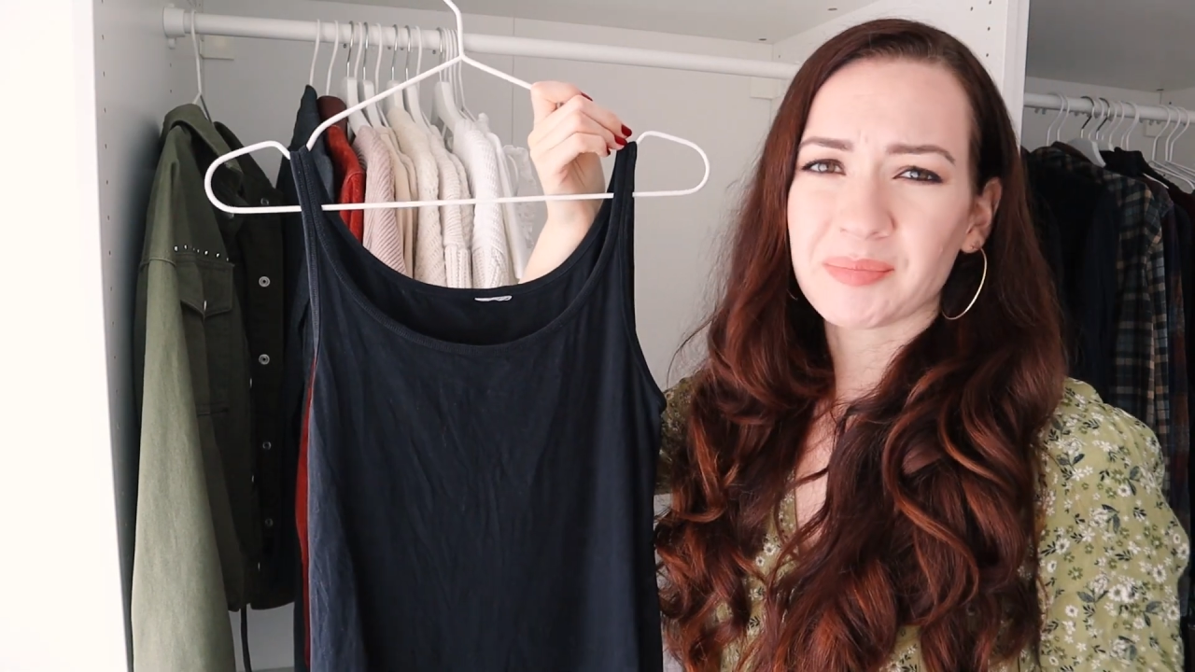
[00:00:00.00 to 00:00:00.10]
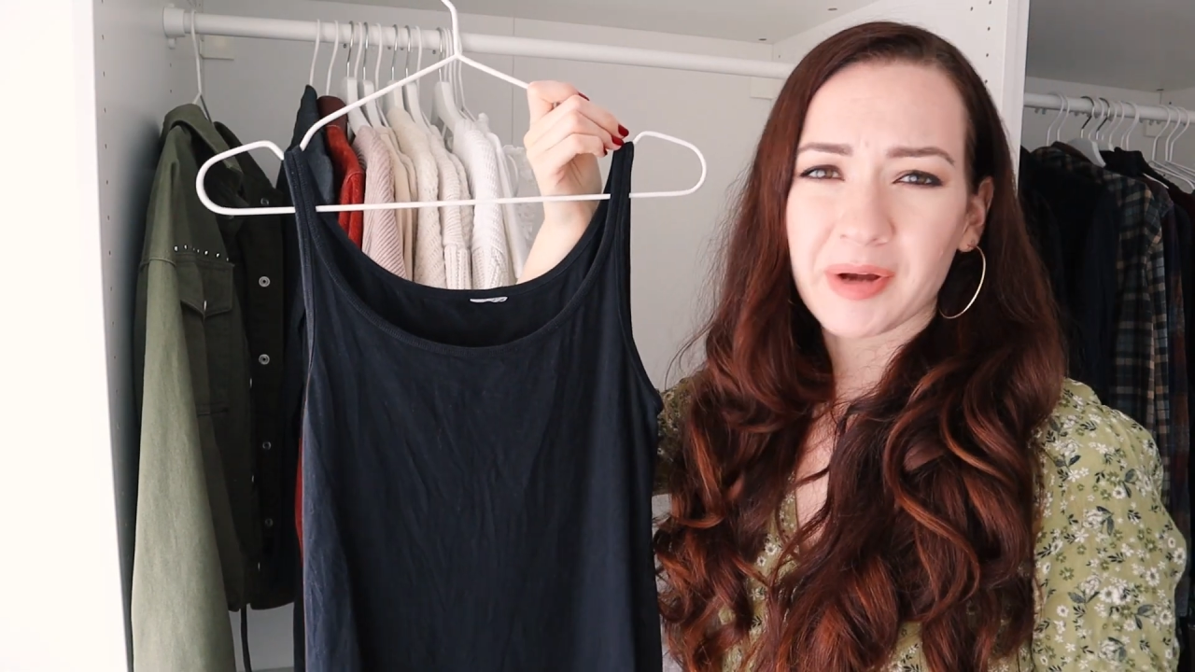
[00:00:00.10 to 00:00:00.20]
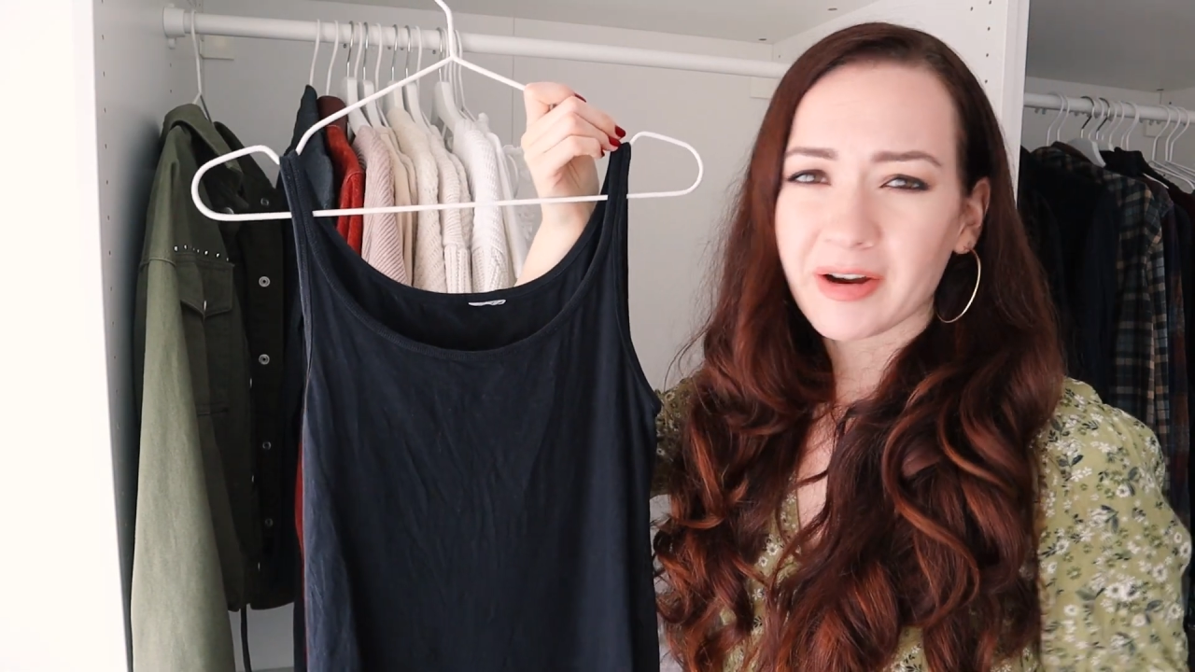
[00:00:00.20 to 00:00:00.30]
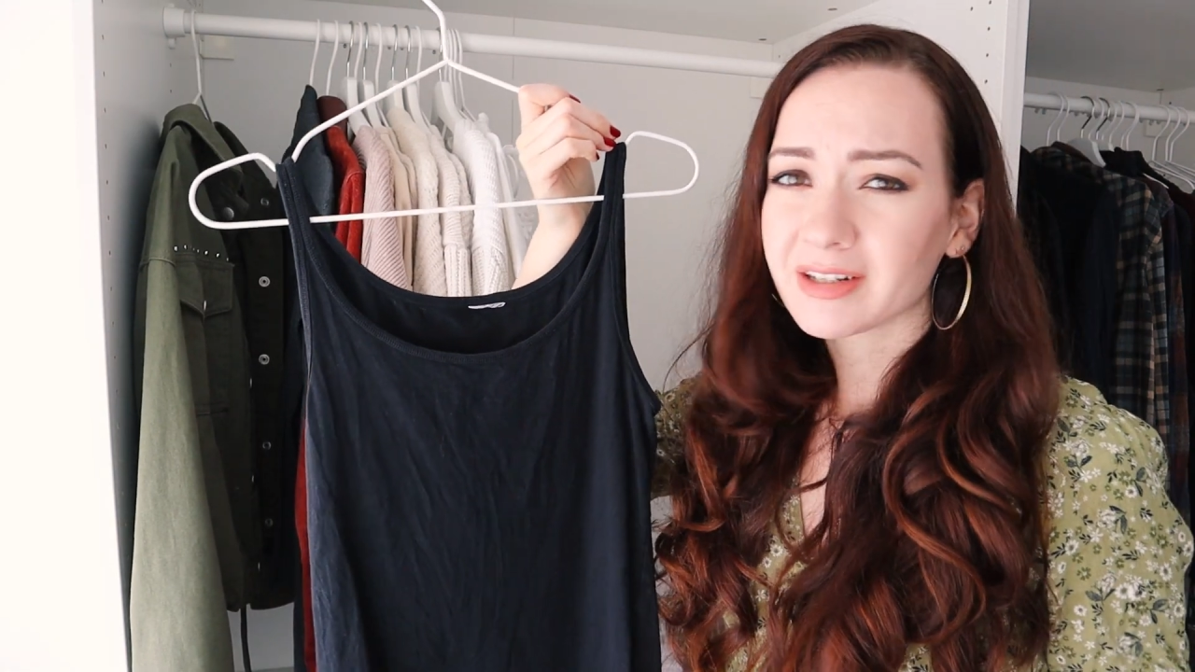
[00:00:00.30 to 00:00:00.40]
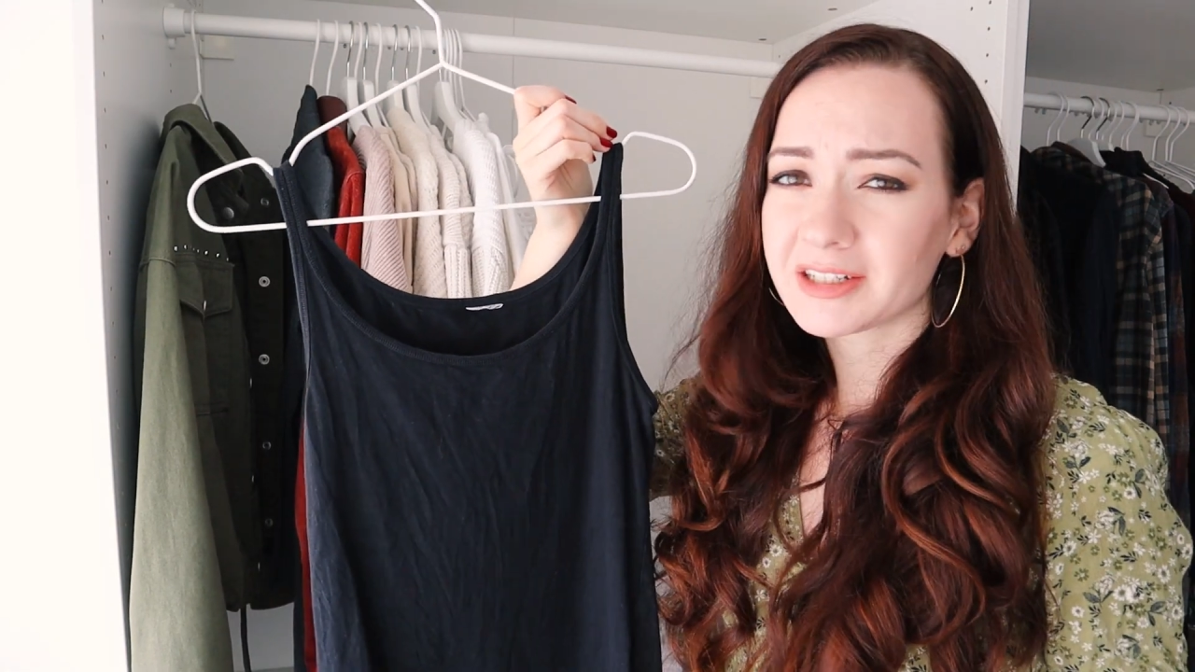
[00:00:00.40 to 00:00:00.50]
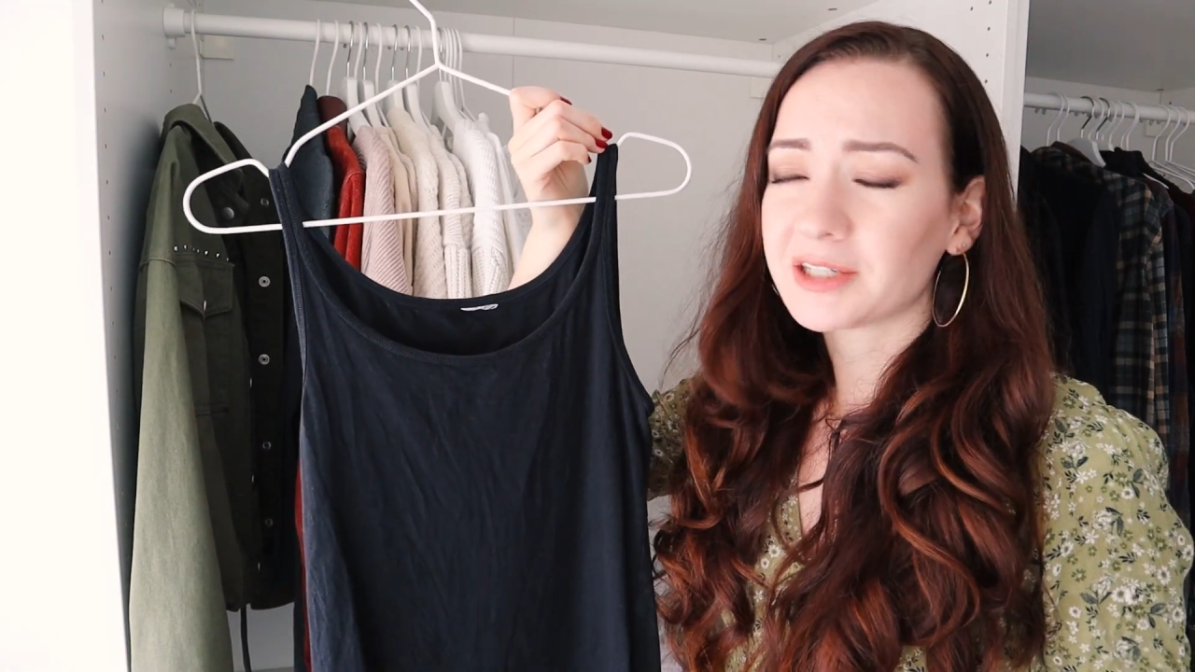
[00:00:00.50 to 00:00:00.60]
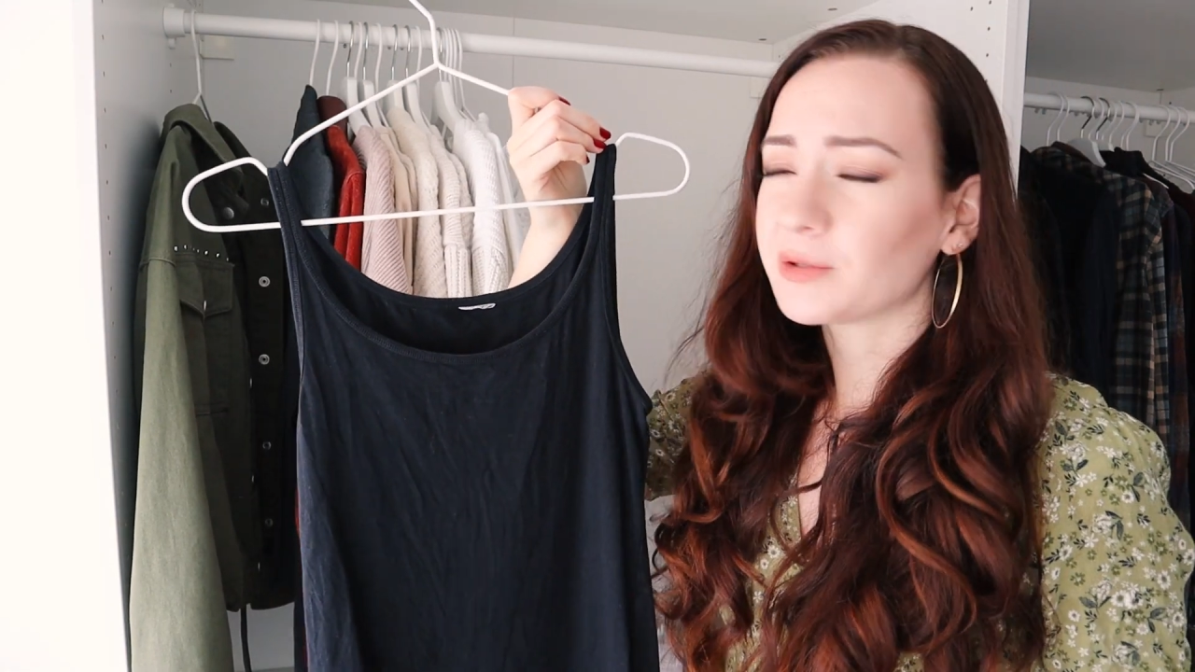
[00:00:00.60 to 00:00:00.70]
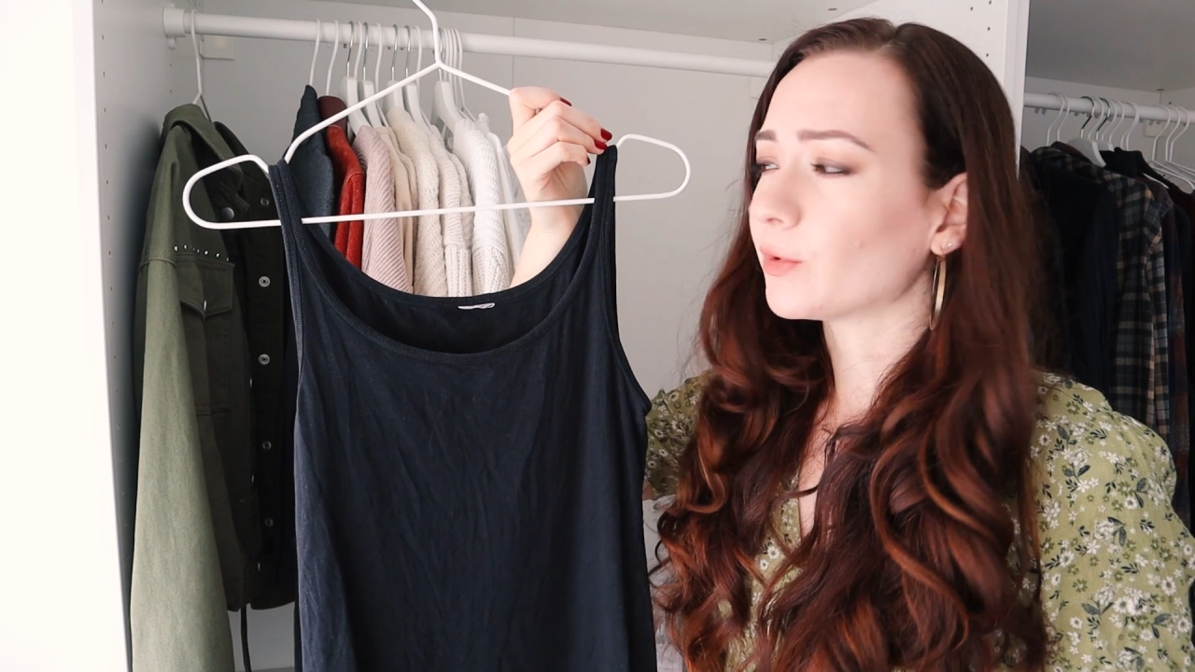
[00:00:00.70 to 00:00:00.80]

barely